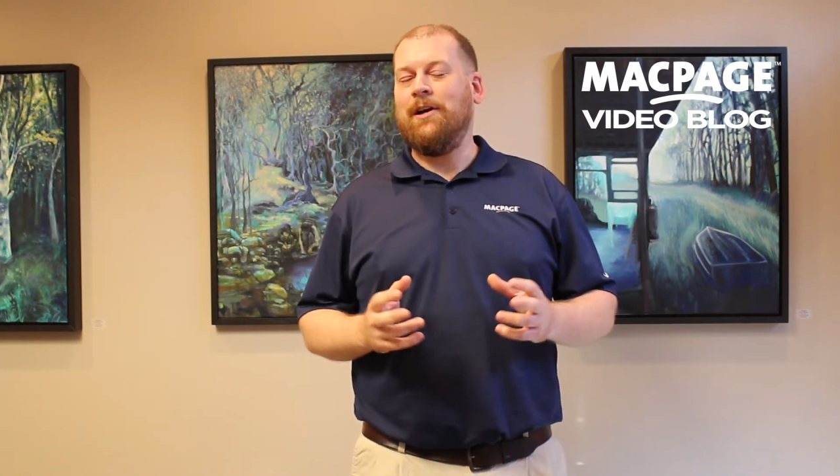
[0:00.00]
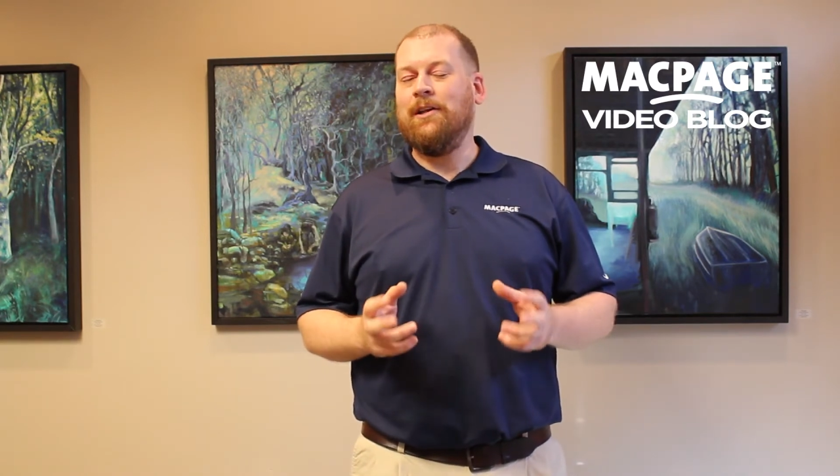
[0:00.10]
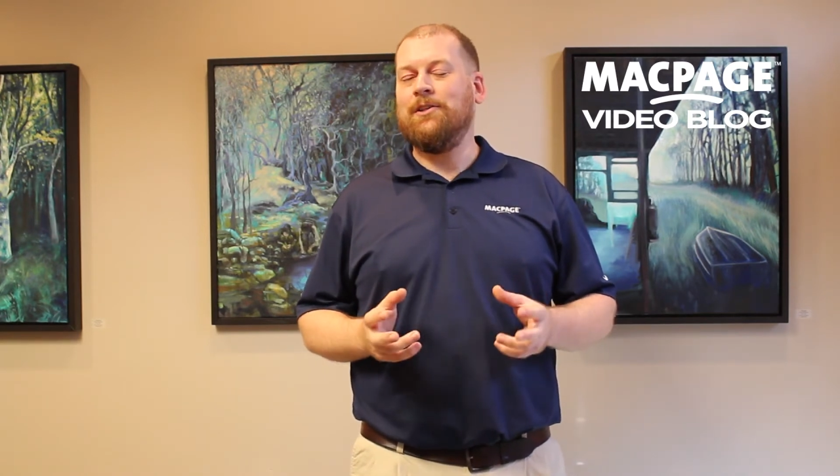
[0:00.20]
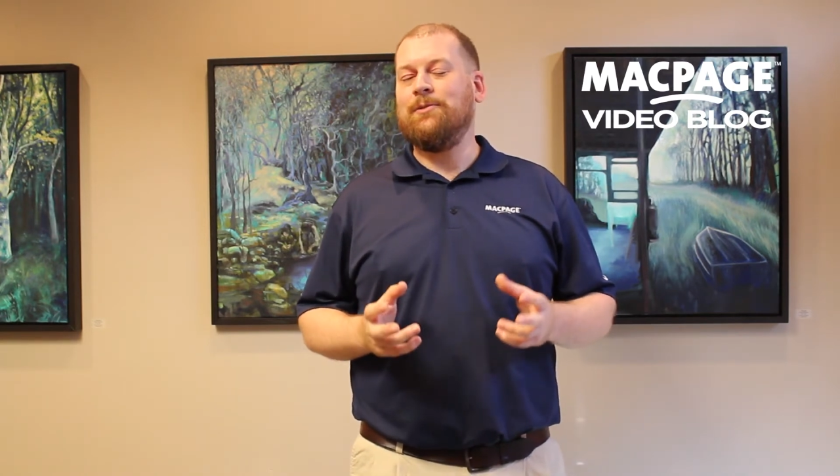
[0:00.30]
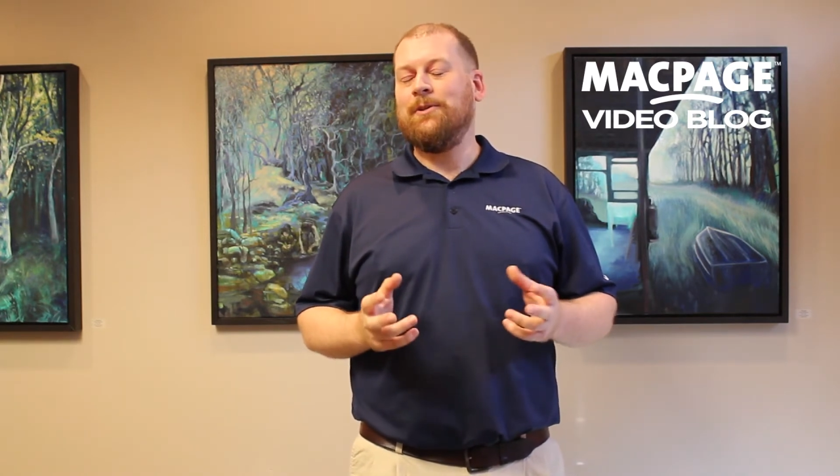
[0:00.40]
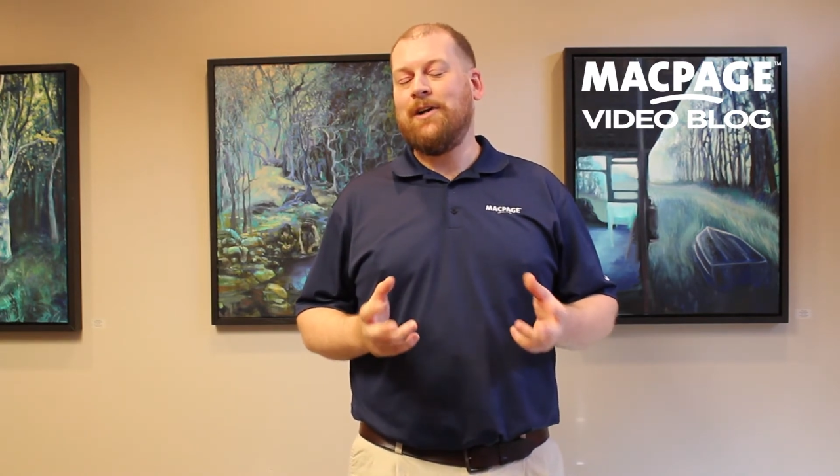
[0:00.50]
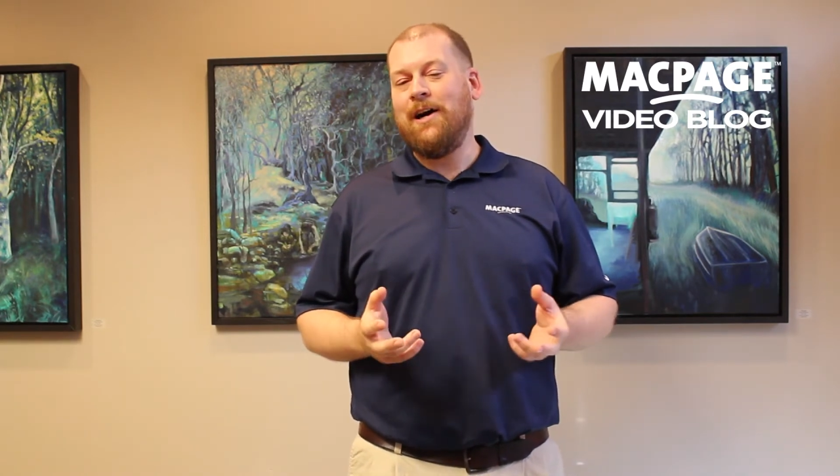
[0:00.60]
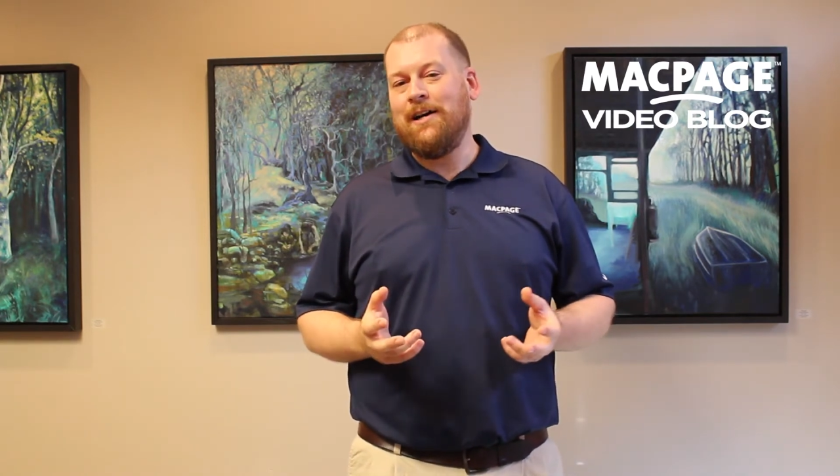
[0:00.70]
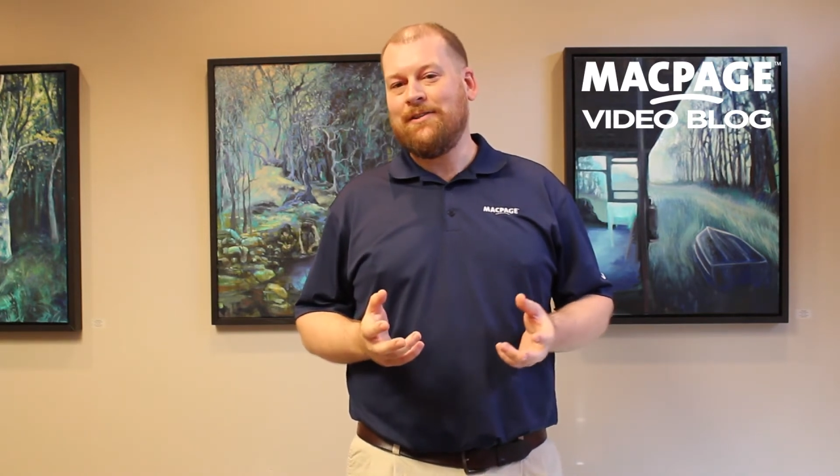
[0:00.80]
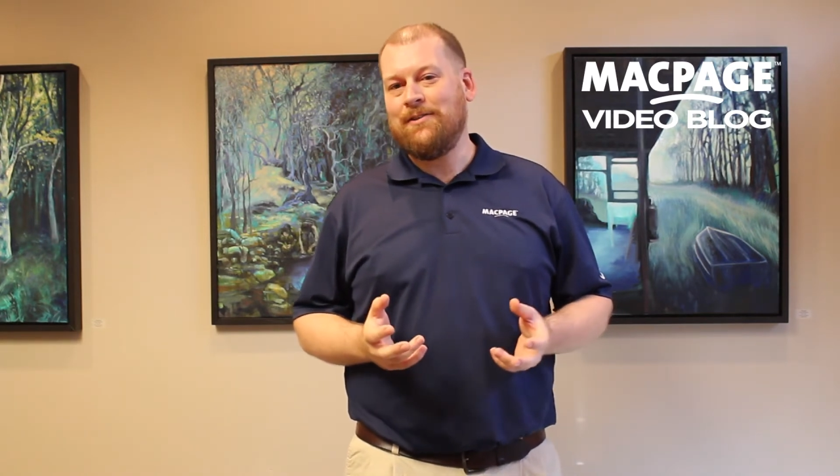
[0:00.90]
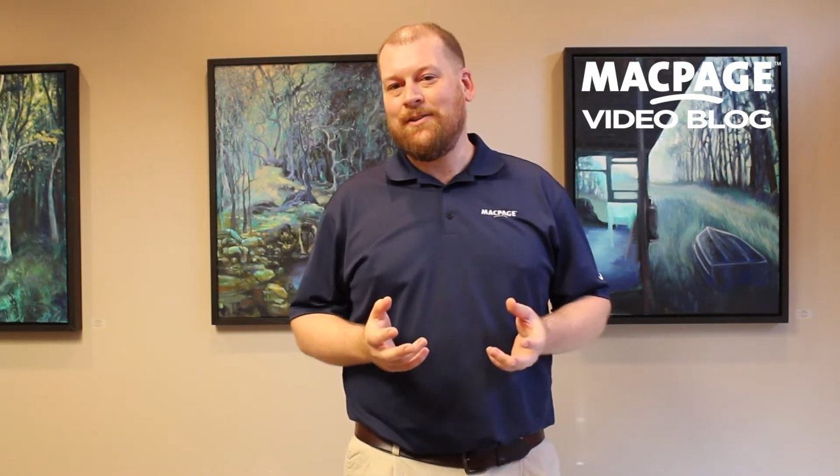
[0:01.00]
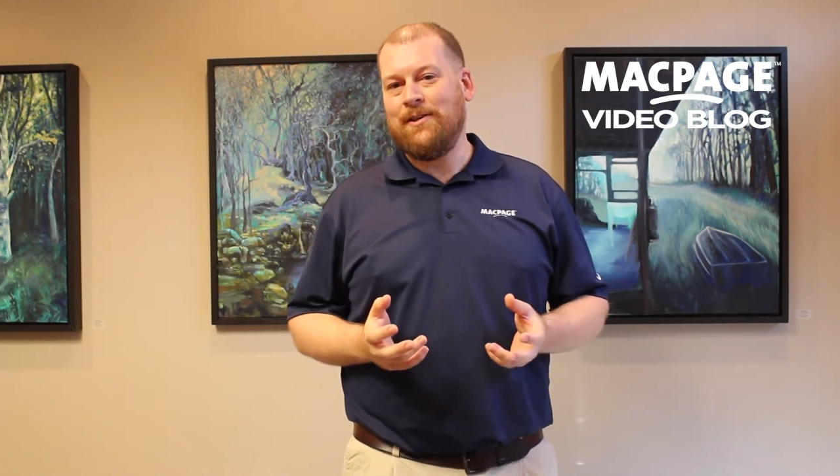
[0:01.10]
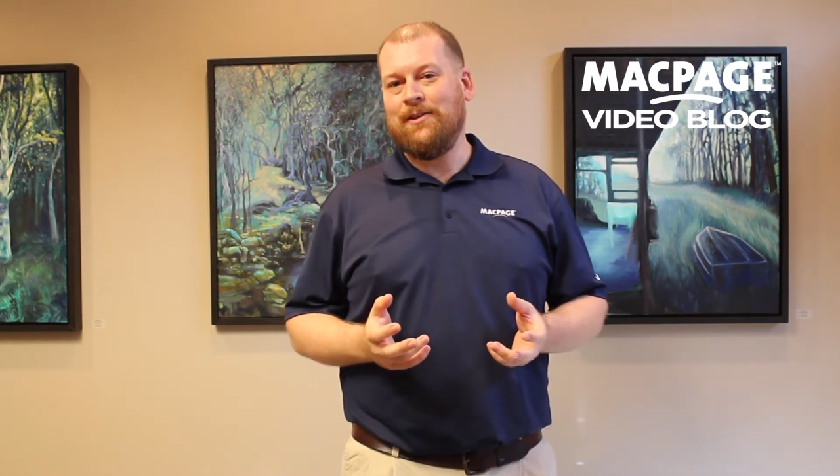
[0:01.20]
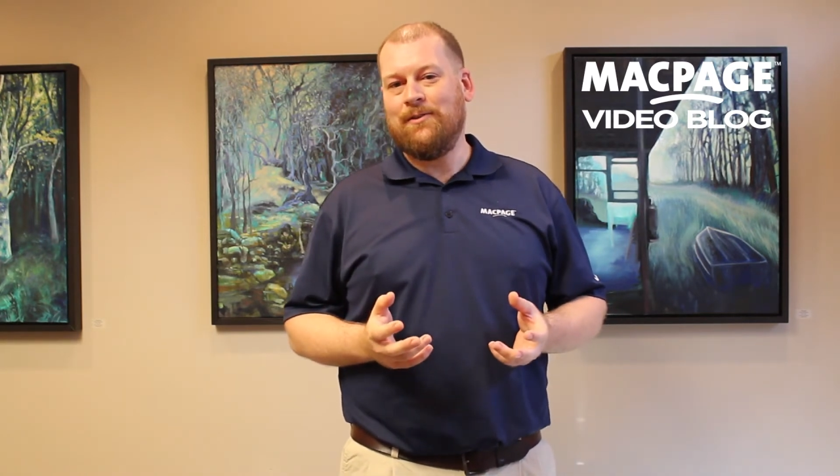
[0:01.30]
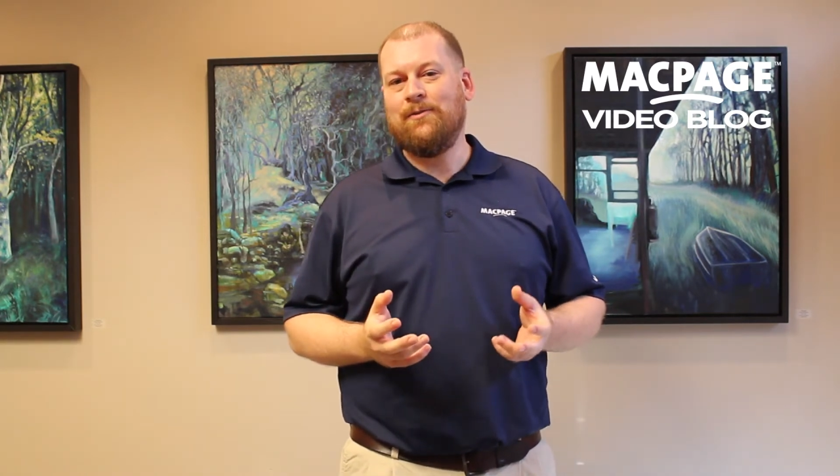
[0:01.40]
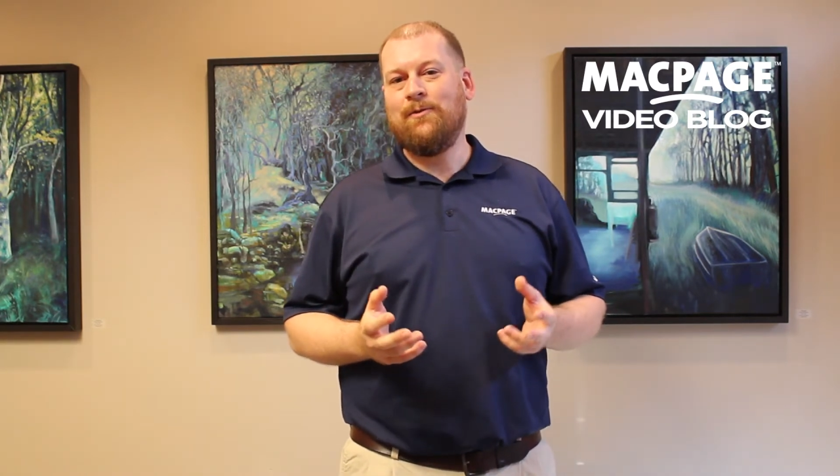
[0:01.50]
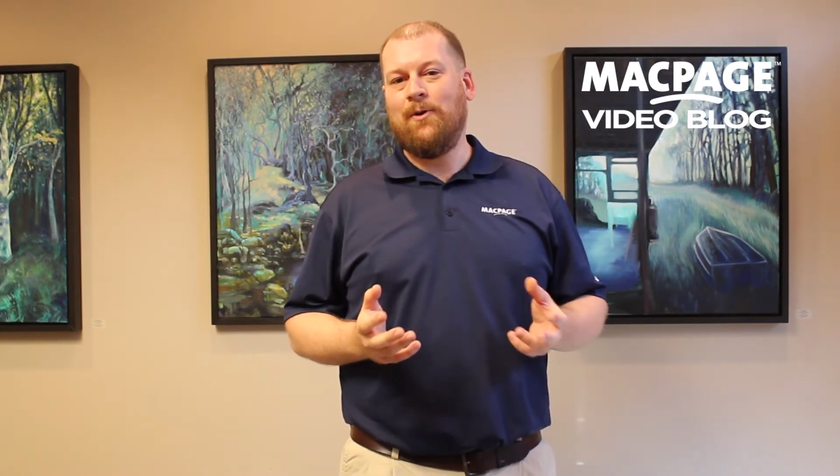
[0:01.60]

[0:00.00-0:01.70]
eligible costs that could